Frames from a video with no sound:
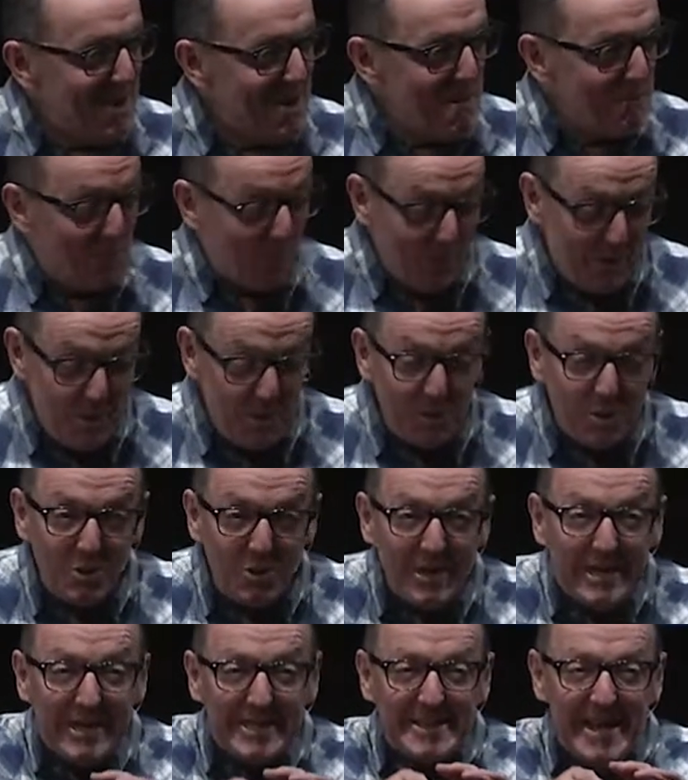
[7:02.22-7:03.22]
But when you
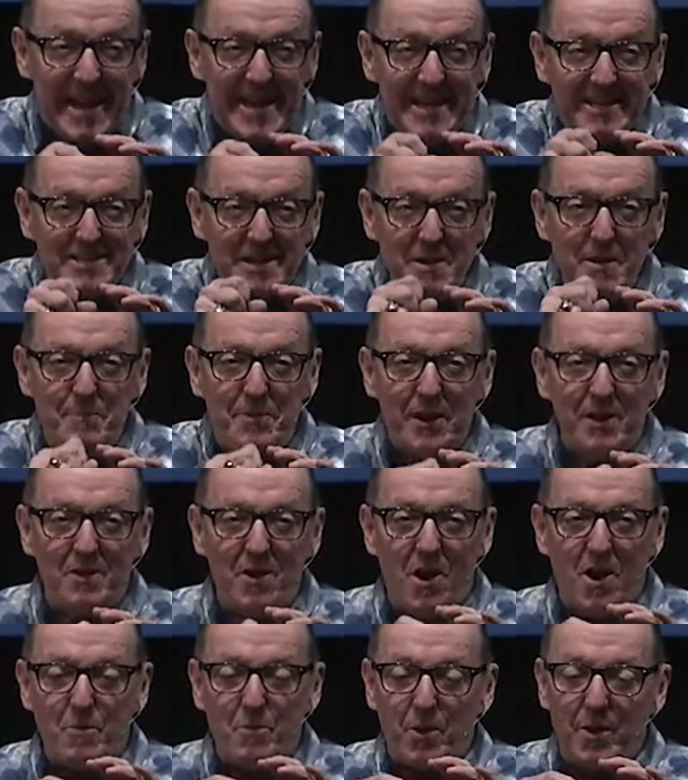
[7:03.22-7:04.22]
look at that, next time you peel a
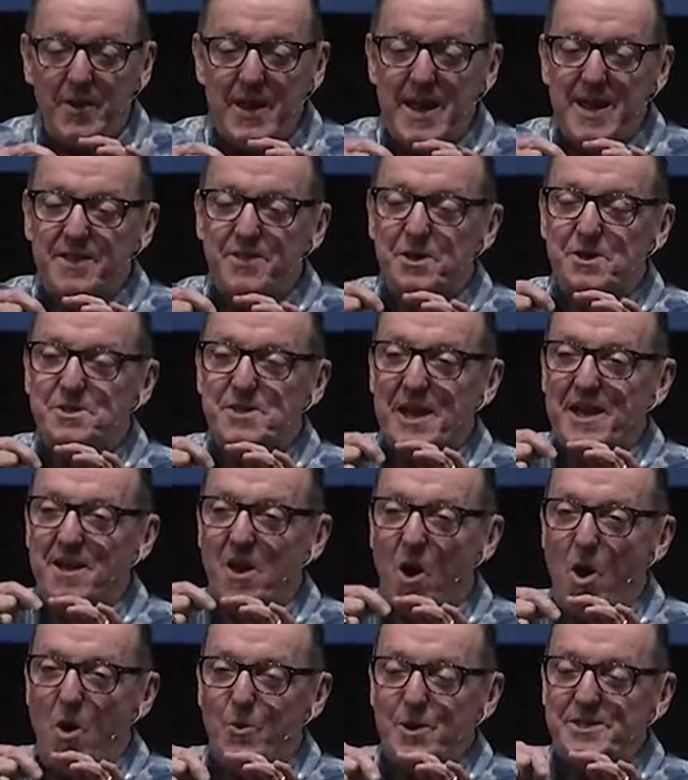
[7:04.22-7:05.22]
hard-boiled egg, there's like
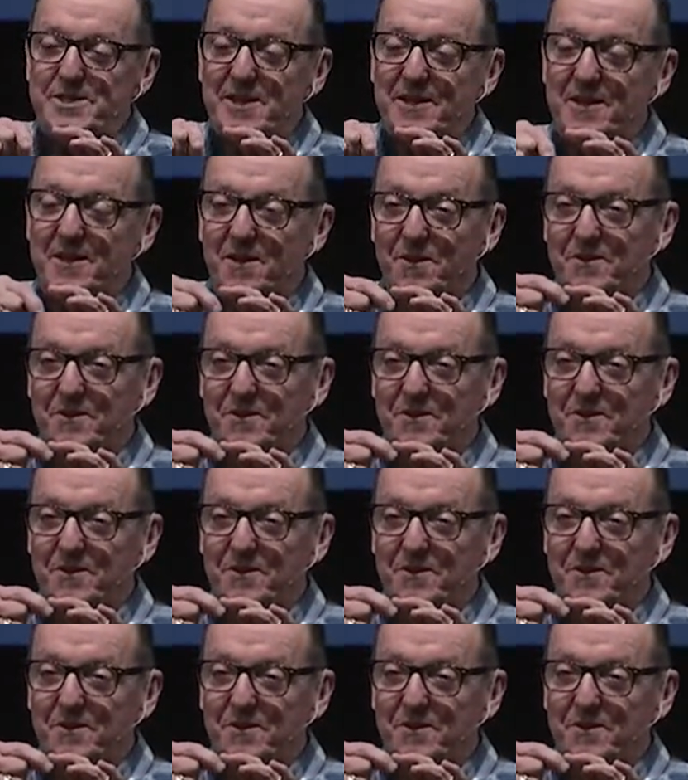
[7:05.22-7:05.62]
always a little